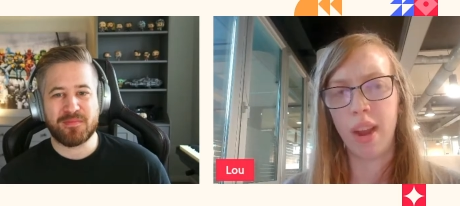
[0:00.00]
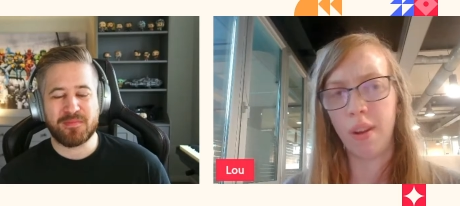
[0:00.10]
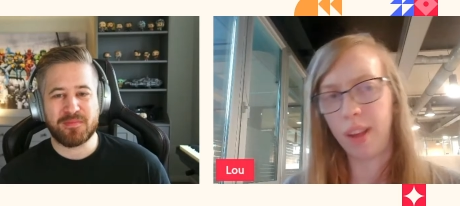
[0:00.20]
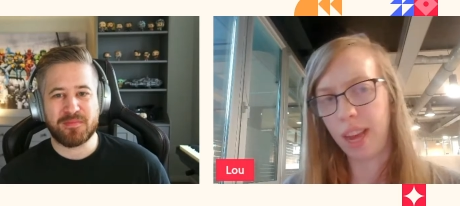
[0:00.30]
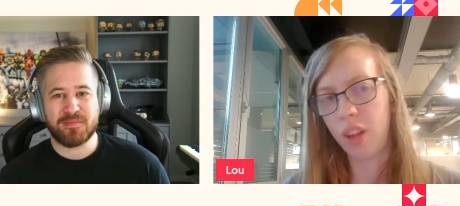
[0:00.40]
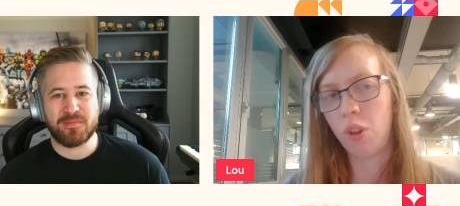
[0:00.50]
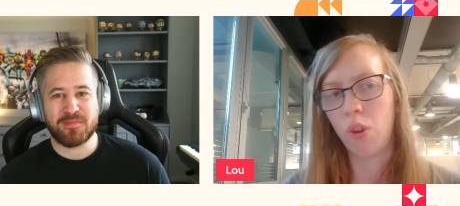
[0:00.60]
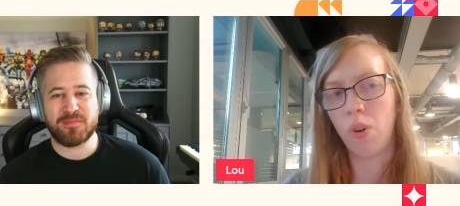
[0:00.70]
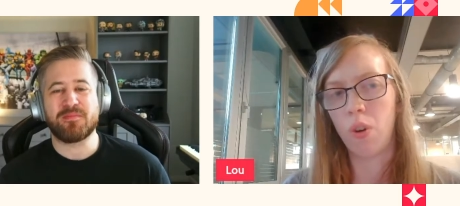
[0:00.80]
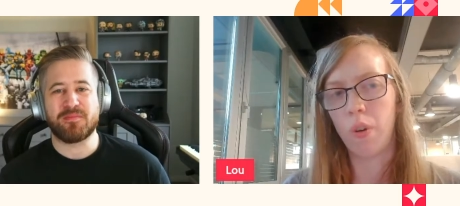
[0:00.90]

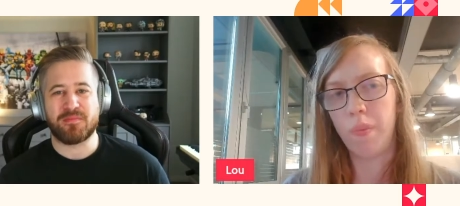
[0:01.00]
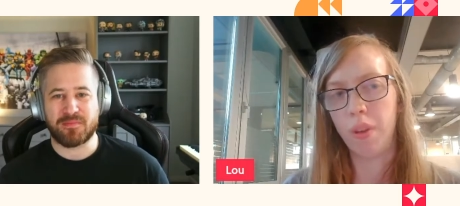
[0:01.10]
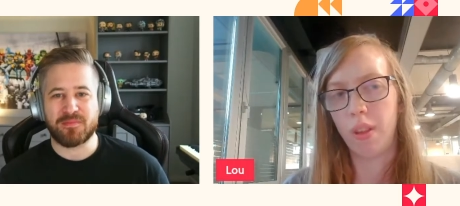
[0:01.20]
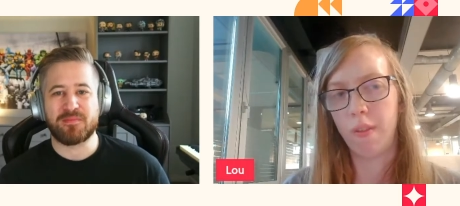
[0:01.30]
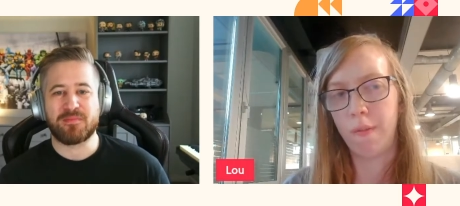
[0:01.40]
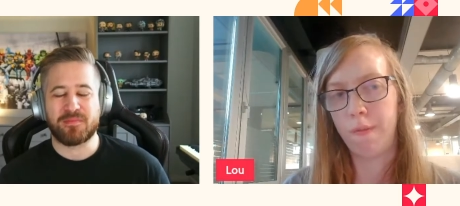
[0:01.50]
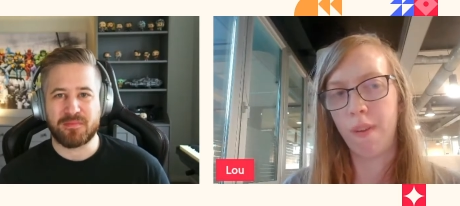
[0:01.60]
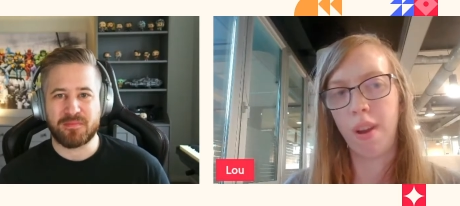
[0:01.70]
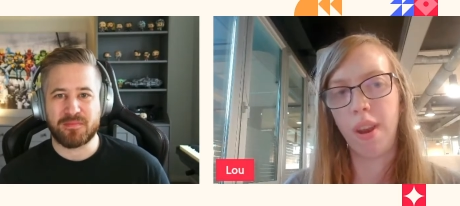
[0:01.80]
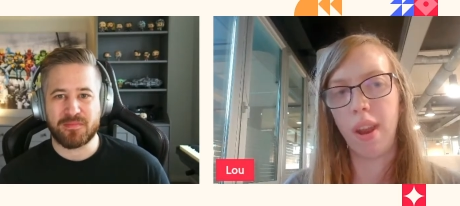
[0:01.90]
Speaker 1: educational but
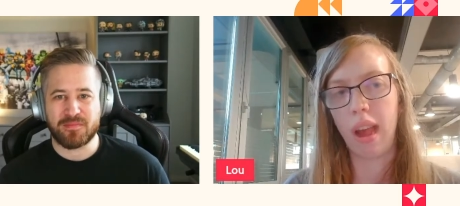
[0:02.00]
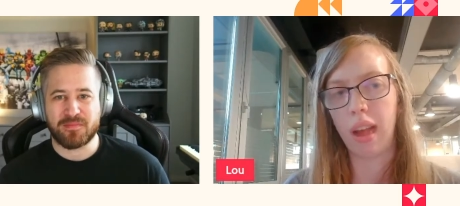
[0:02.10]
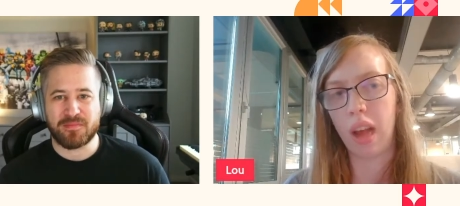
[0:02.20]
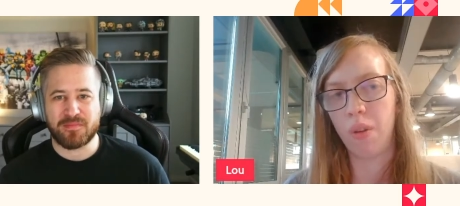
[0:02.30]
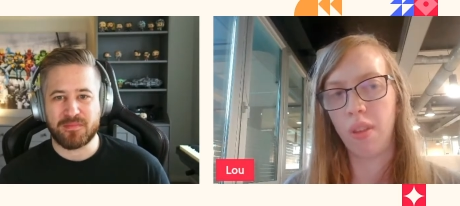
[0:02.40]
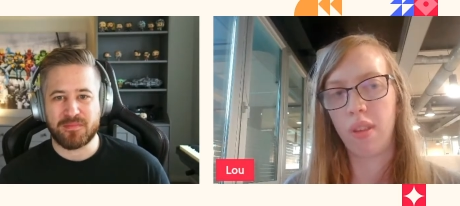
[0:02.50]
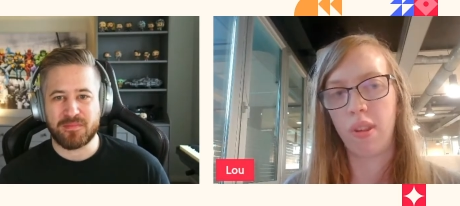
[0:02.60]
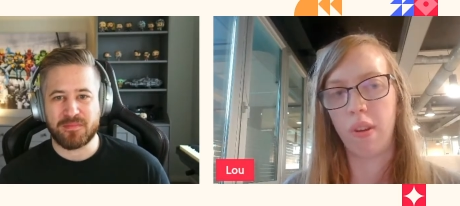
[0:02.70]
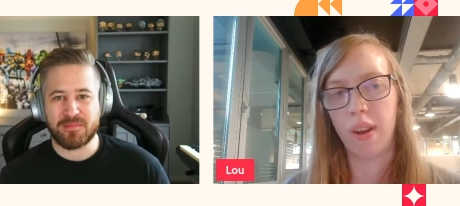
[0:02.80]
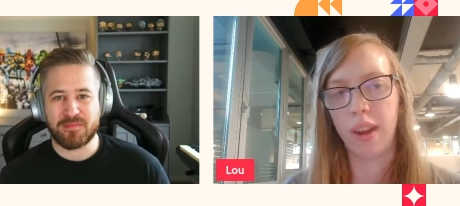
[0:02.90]
fun account.
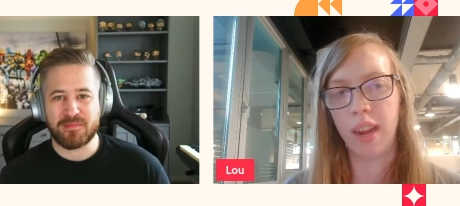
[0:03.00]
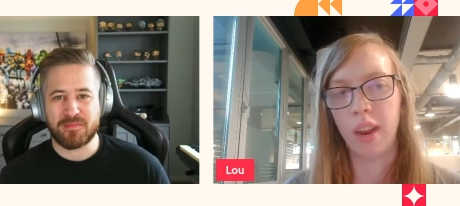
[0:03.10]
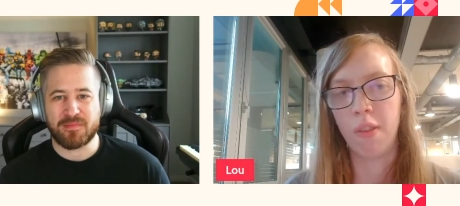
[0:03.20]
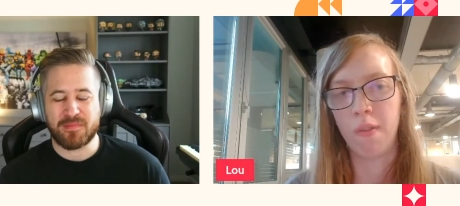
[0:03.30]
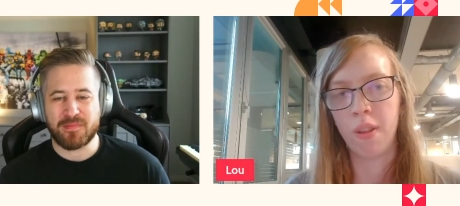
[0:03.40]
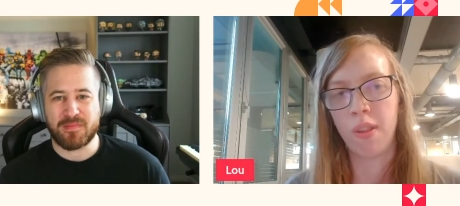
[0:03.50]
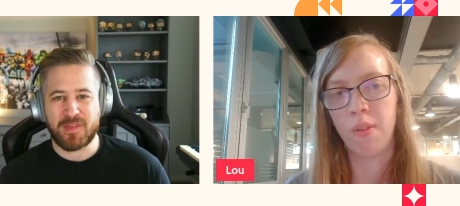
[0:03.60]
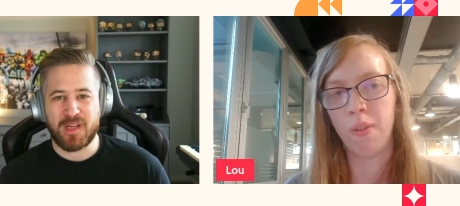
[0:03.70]
So I didn't want yeah.